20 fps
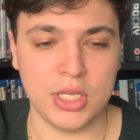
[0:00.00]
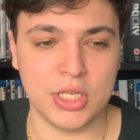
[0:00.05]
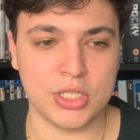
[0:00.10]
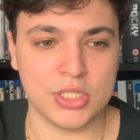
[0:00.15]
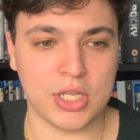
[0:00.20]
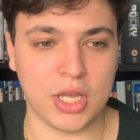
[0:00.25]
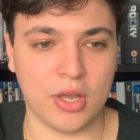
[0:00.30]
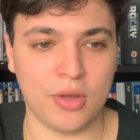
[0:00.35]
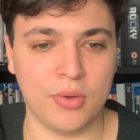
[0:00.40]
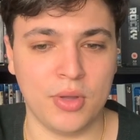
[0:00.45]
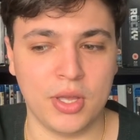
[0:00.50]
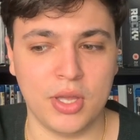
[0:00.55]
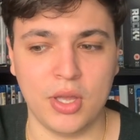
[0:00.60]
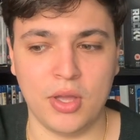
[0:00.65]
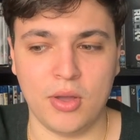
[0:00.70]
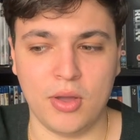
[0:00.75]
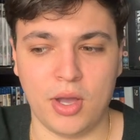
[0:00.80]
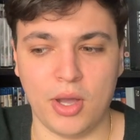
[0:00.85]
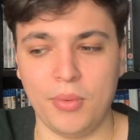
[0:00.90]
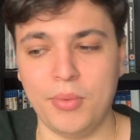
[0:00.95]
So
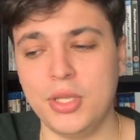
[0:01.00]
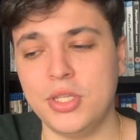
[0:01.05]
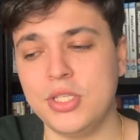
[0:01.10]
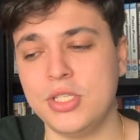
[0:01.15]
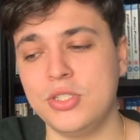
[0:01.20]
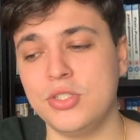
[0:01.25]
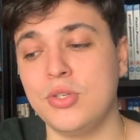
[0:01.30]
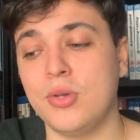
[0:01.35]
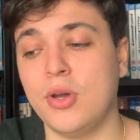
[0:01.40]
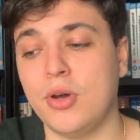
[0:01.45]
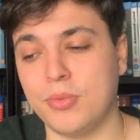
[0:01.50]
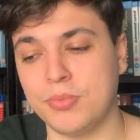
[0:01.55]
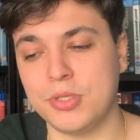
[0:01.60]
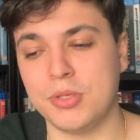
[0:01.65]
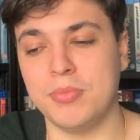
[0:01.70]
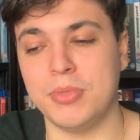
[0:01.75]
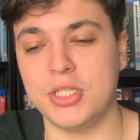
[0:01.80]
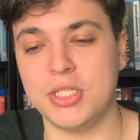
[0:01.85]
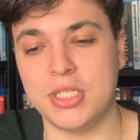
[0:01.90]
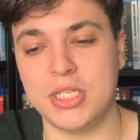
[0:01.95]
I went into it
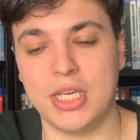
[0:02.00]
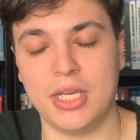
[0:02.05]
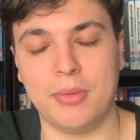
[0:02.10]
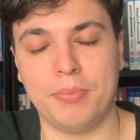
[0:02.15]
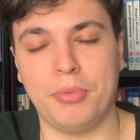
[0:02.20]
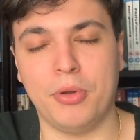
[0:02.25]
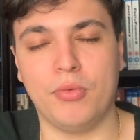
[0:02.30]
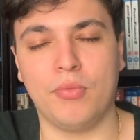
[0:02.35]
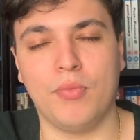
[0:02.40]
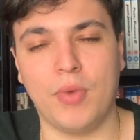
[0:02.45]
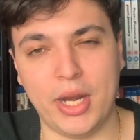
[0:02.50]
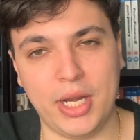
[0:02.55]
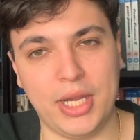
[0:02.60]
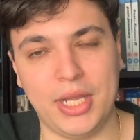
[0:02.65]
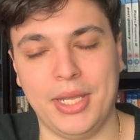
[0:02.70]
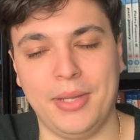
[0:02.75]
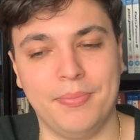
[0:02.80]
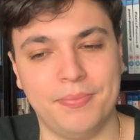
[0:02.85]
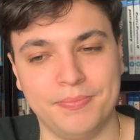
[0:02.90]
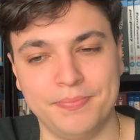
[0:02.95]
optimistic, but
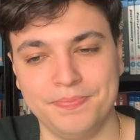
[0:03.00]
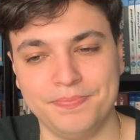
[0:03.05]
ready